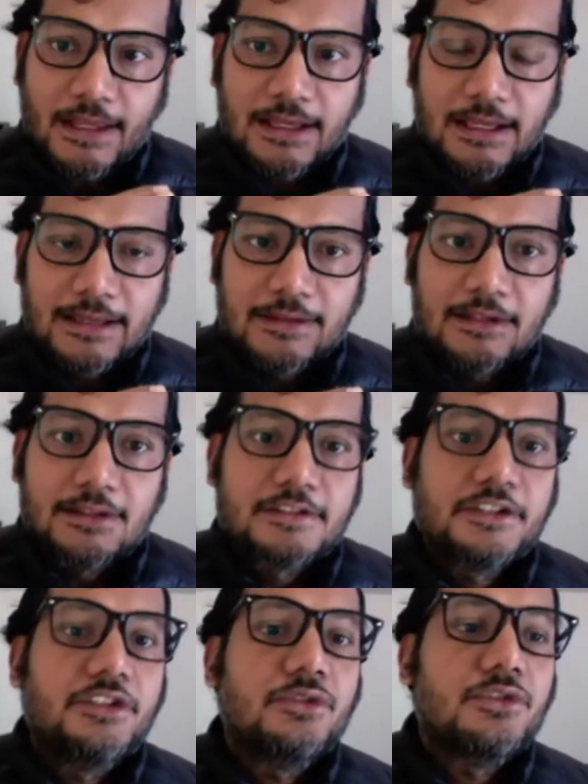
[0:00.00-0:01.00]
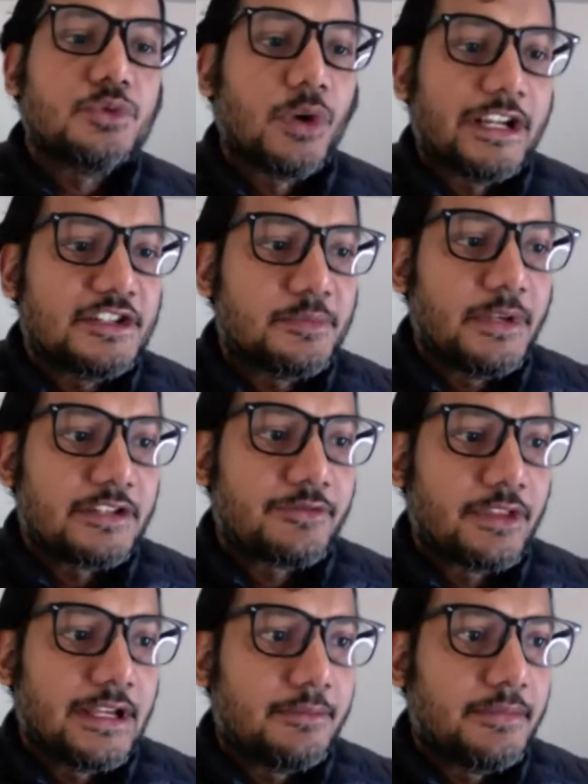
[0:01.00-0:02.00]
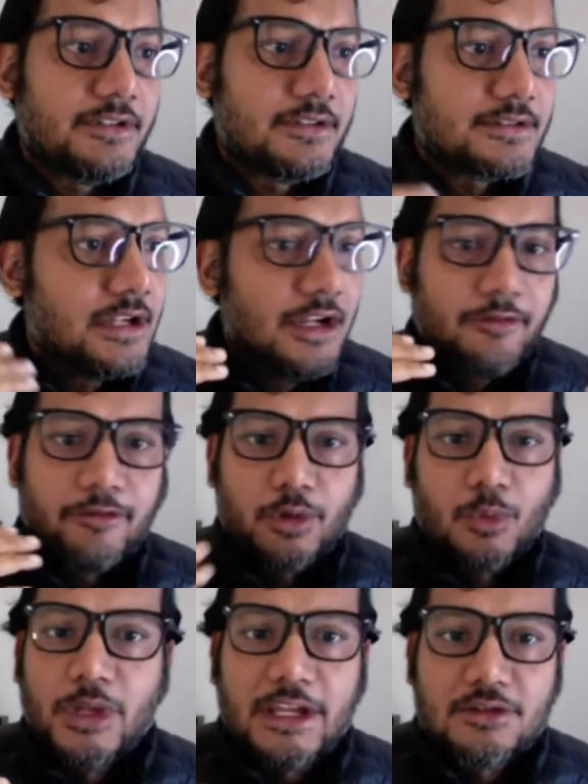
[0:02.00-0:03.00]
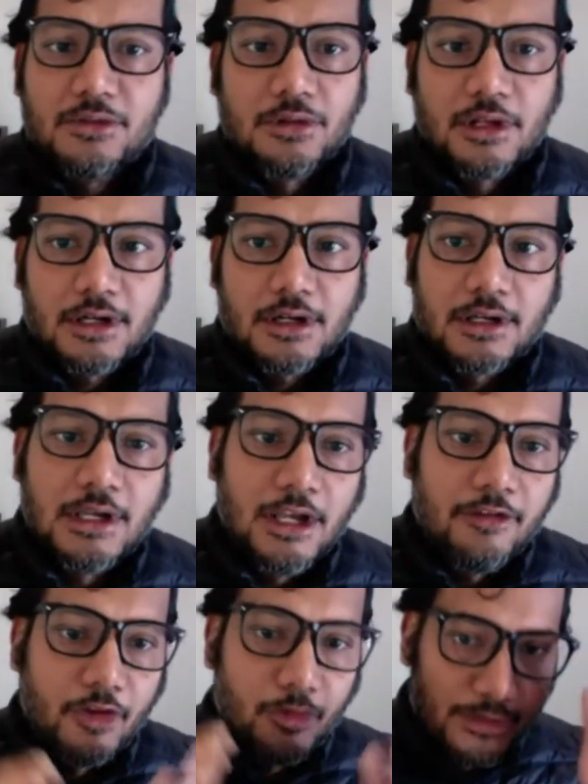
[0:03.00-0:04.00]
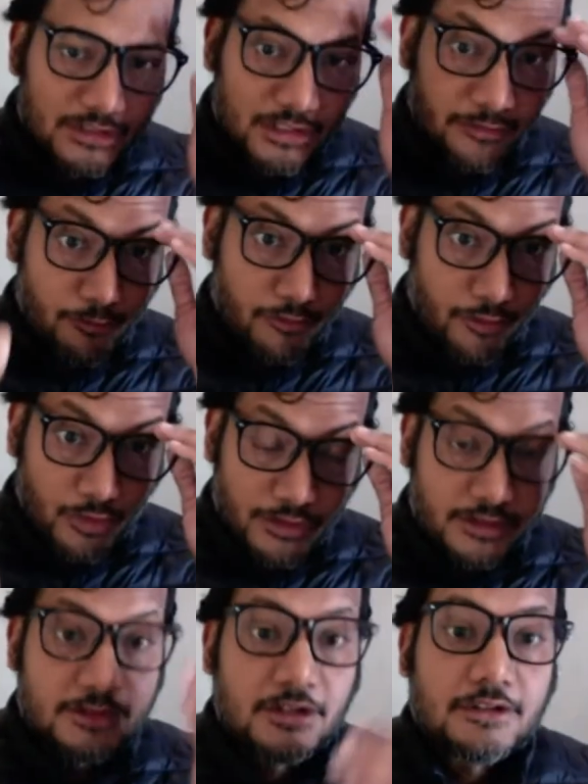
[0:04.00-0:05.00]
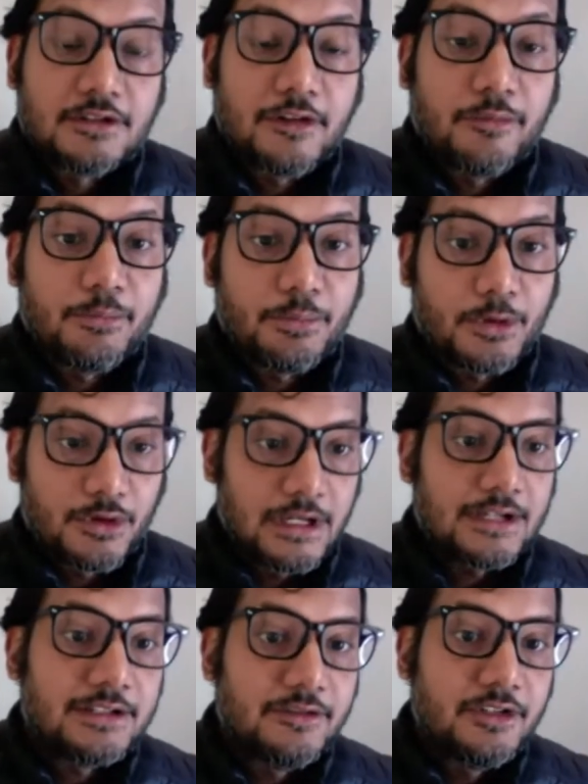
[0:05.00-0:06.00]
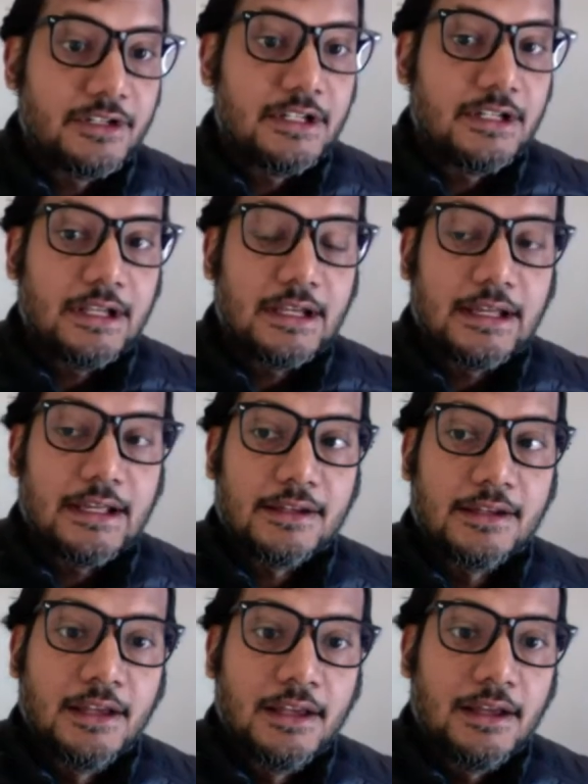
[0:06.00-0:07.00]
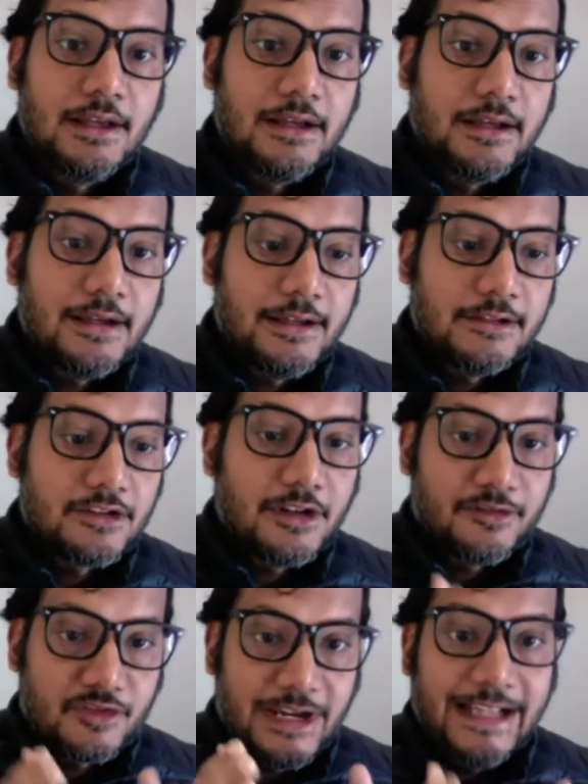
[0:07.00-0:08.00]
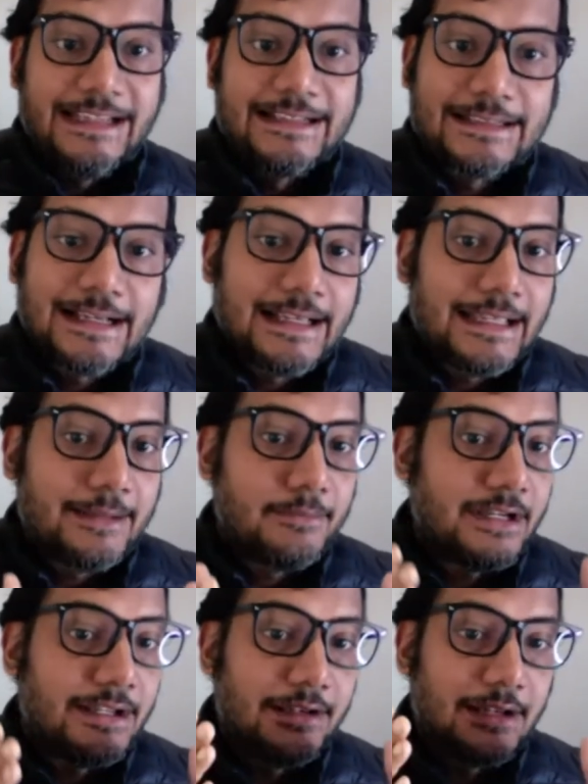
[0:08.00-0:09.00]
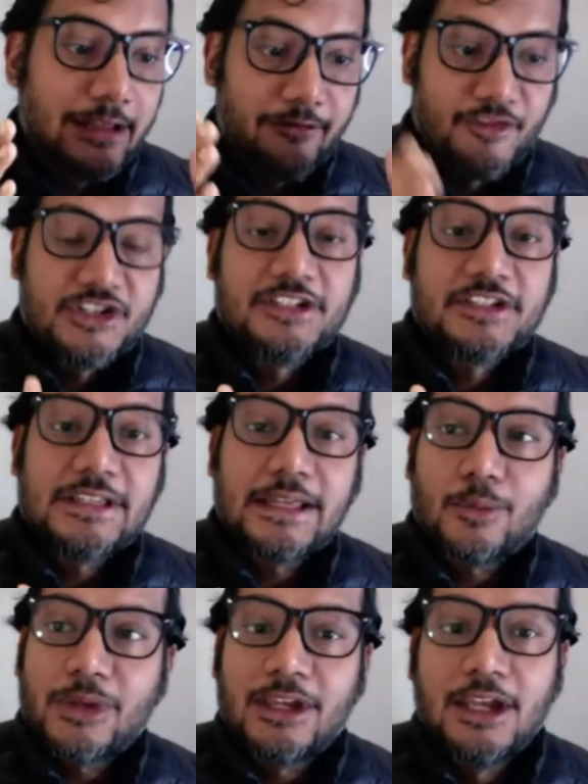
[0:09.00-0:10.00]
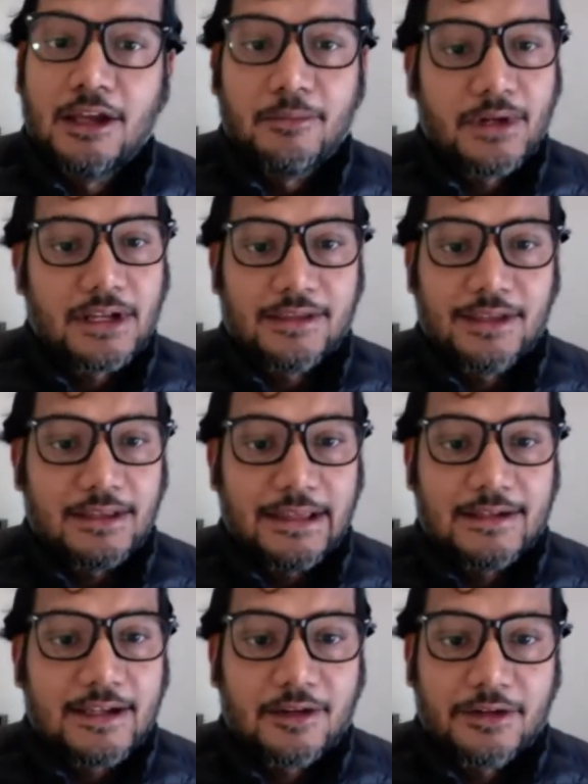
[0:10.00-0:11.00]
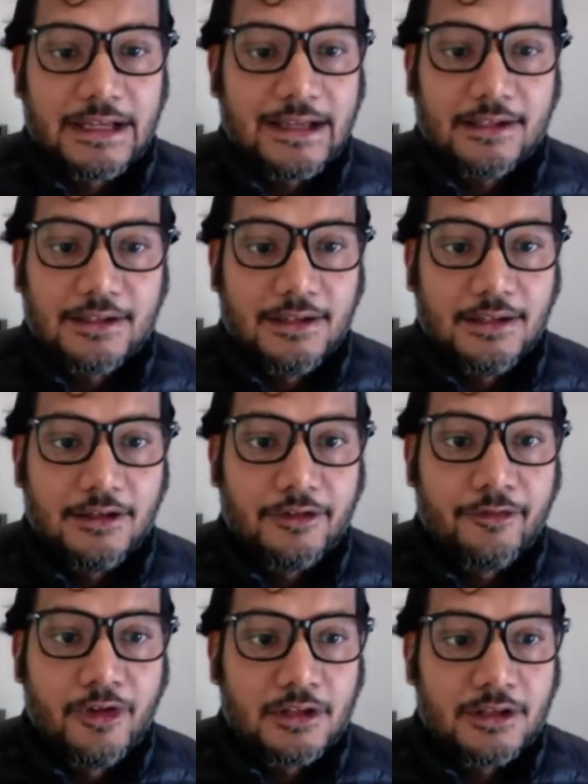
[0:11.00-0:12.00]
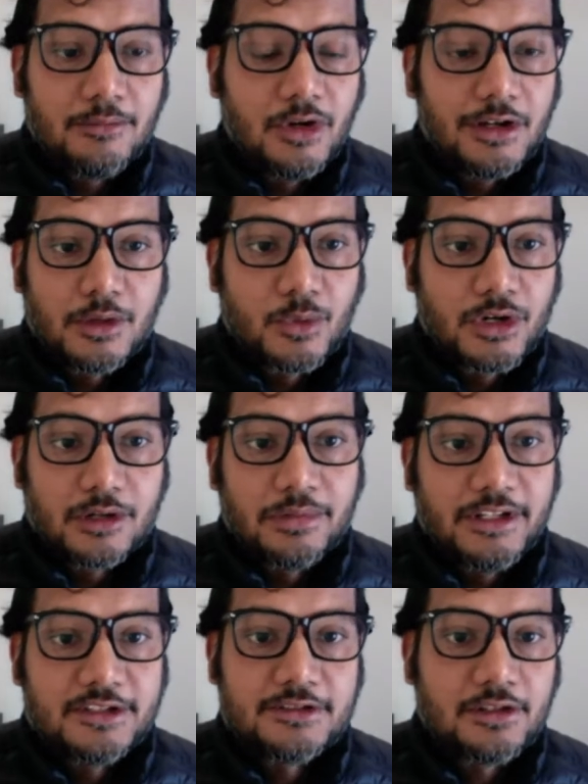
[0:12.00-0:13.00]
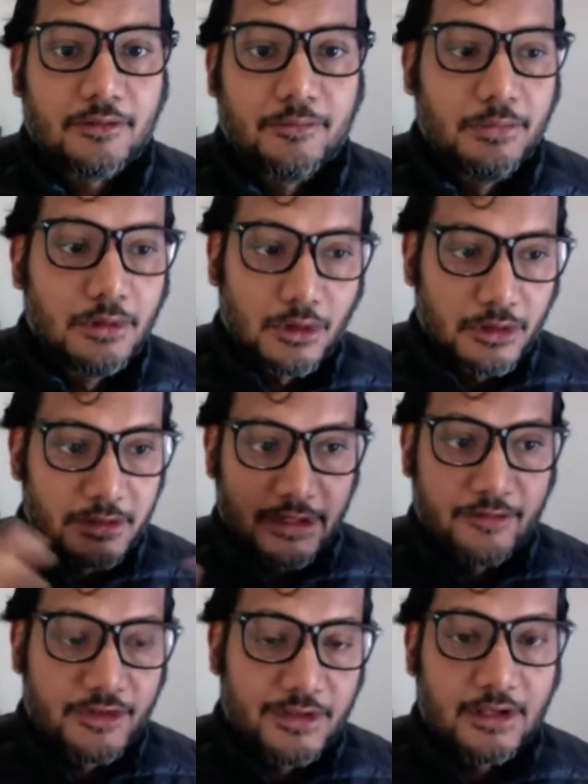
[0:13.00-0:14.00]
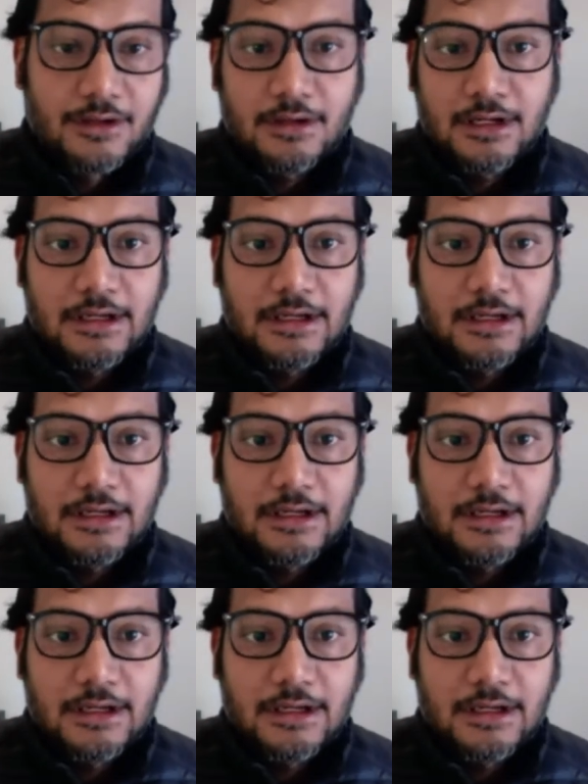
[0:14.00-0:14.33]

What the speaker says: And I think there's a huge white space for that, because for way too long, we've been just focused on sort of productivity and sort of tracking time and efficiency that way. But I think the entire reality of the modern workplace has sort of blown everything,